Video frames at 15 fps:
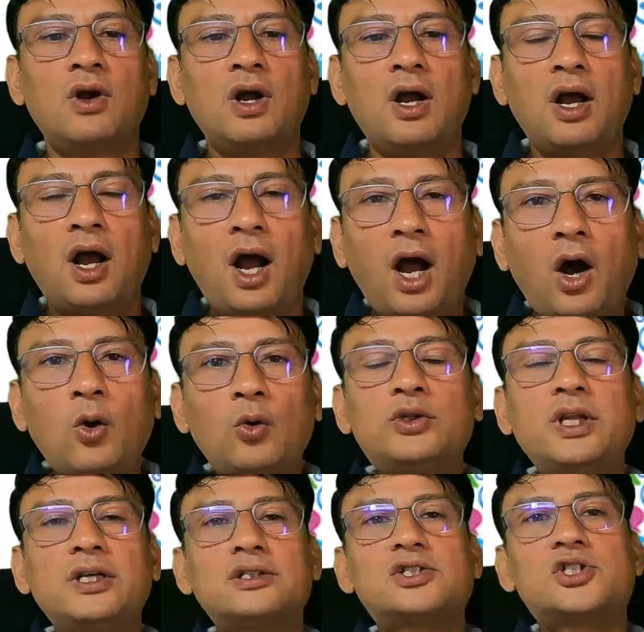how the
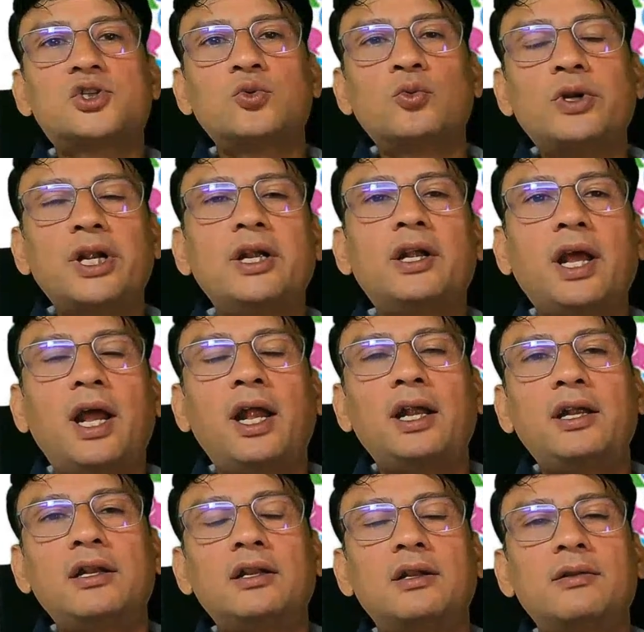student and
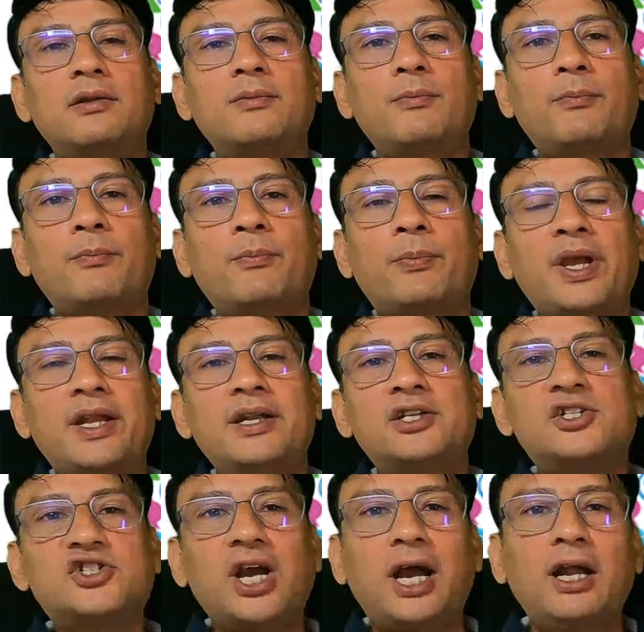
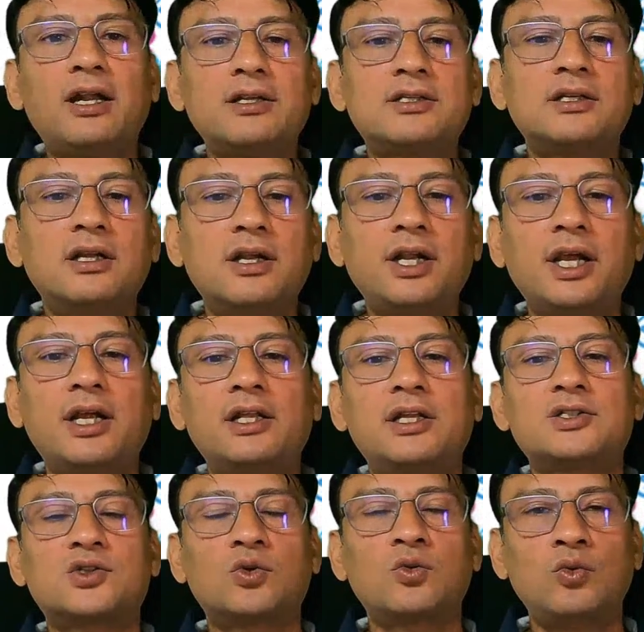parent-child is learning in the
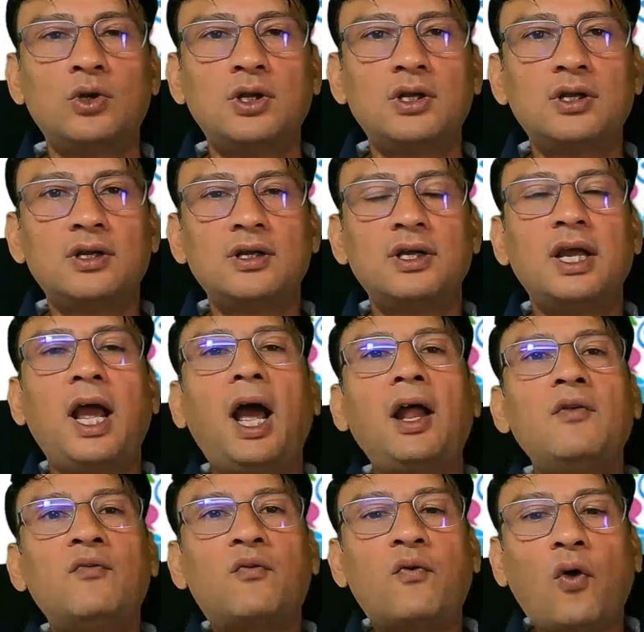school and
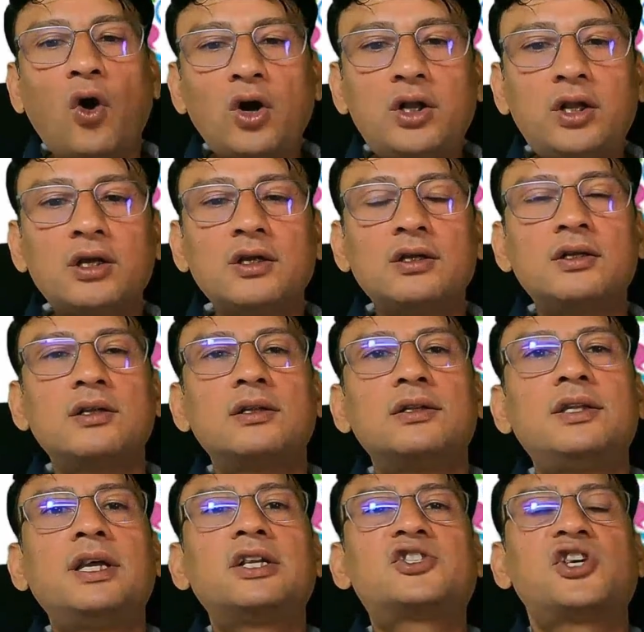what
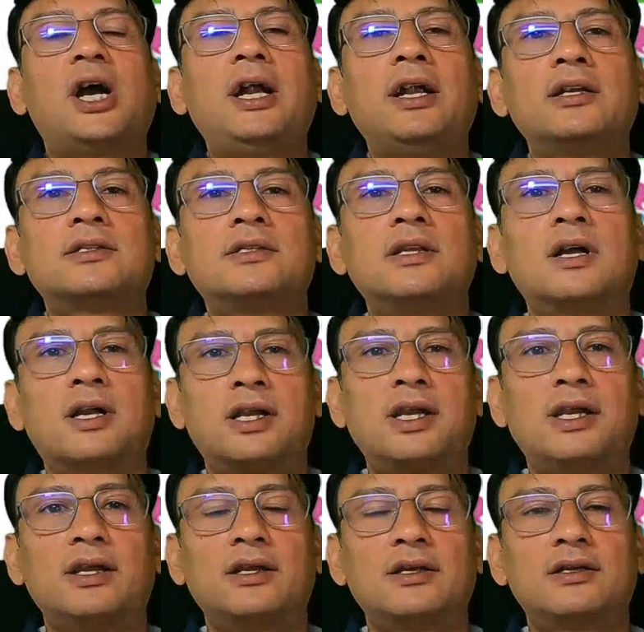their child is learning.
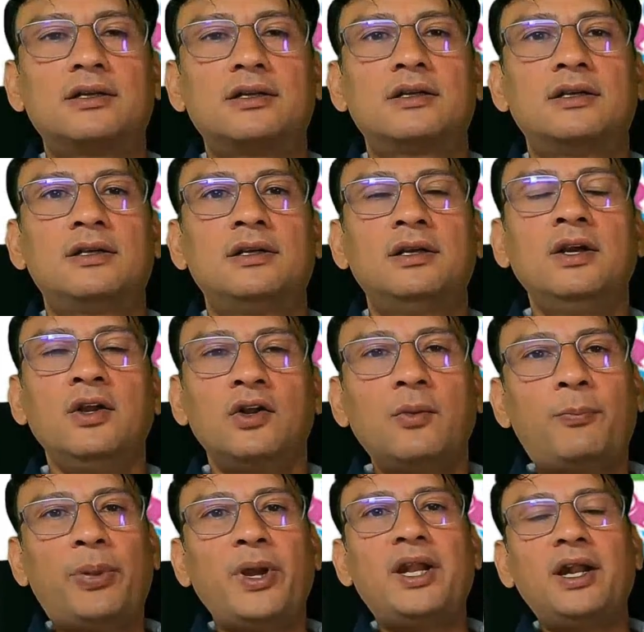The
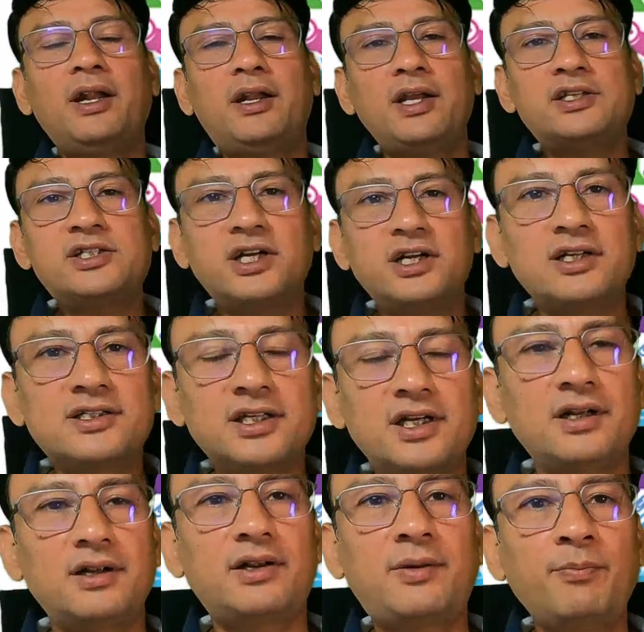parent-teacher
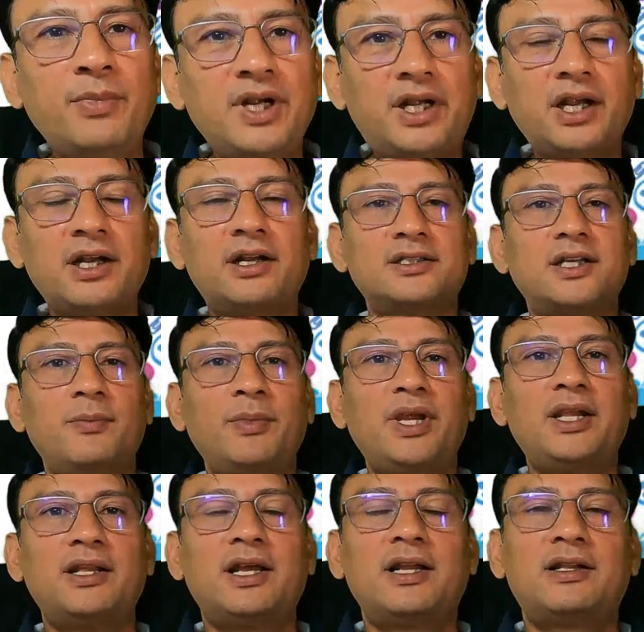meeting doesn't mean
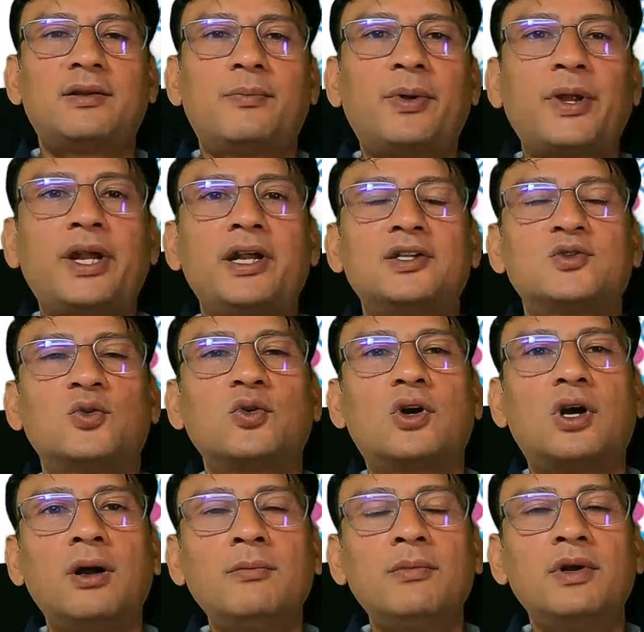that the parent is going to
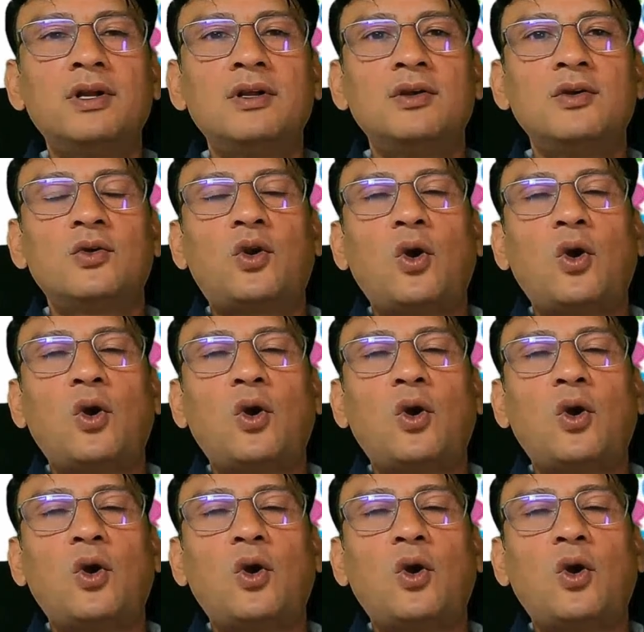come, talk